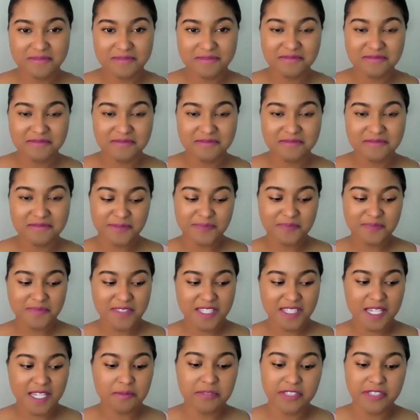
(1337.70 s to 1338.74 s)
Well,
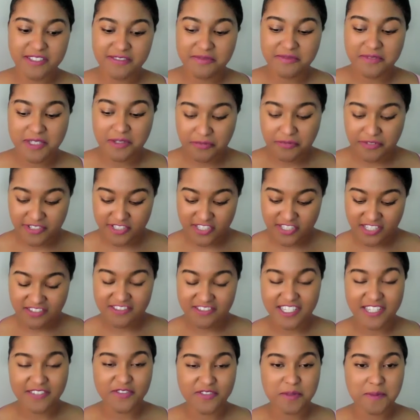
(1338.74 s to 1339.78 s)
I appreciate you
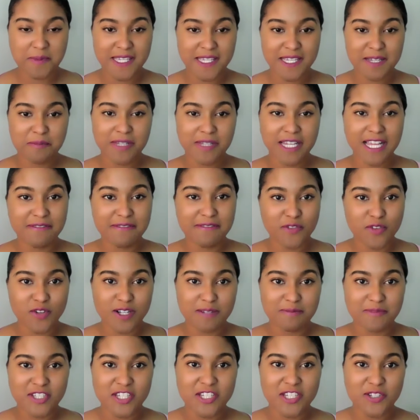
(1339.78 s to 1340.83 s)
giving me a
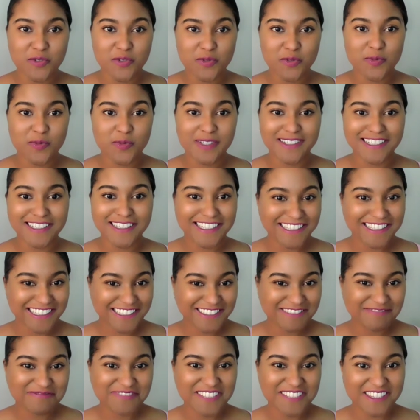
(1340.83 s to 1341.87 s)
platform to
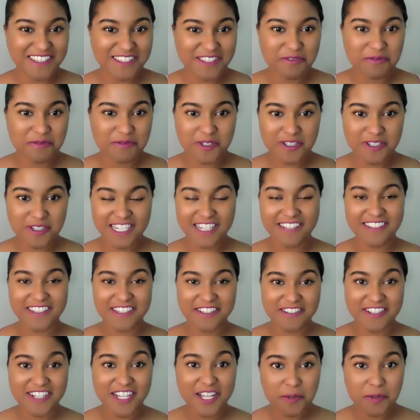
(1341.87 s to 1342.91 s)
get the word out
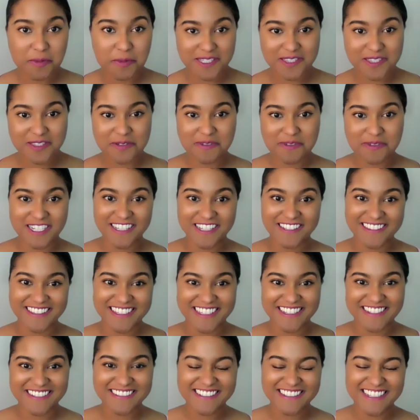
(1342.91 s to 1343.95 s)
there, help get the word out
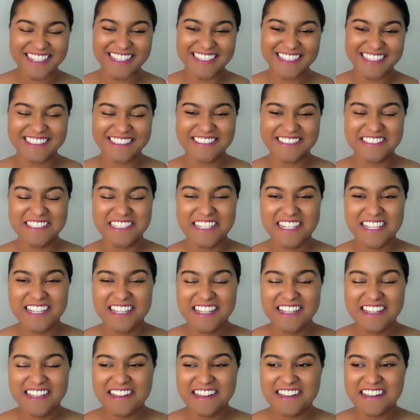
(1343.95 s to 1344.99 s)
there. And,
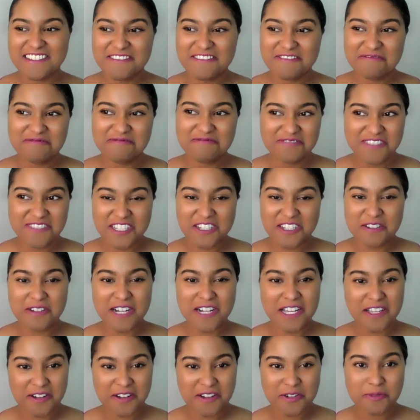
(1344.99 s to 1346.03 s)

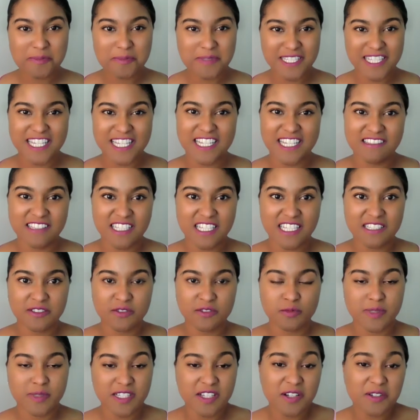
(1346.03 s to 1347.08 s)
I hope again that
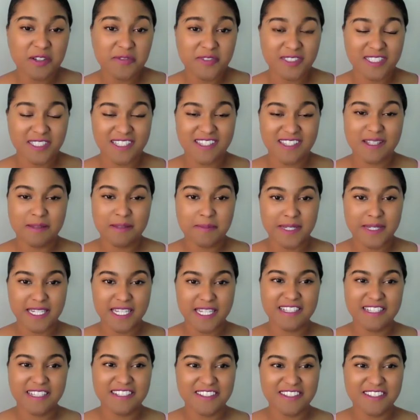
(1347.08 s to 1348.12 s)
it'll be helpful to
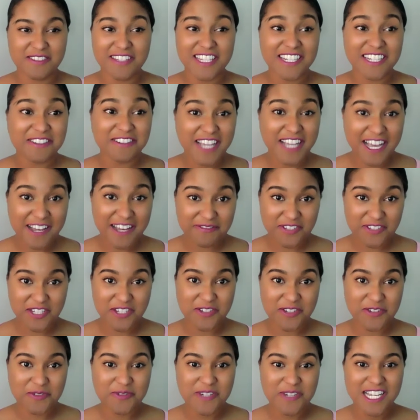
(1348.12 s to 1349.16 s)
somebody so they don't have
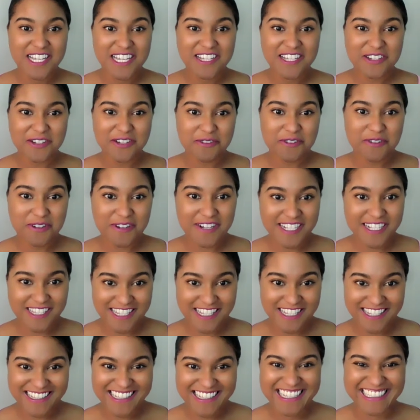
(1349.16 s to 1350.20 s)
to go
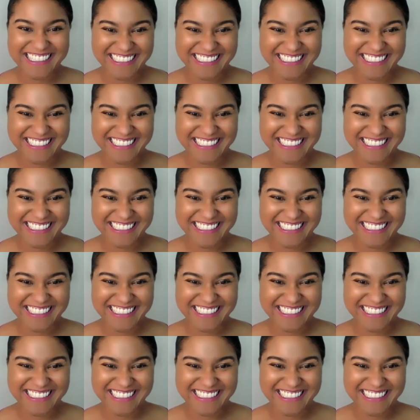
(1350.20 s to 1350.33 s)
crazy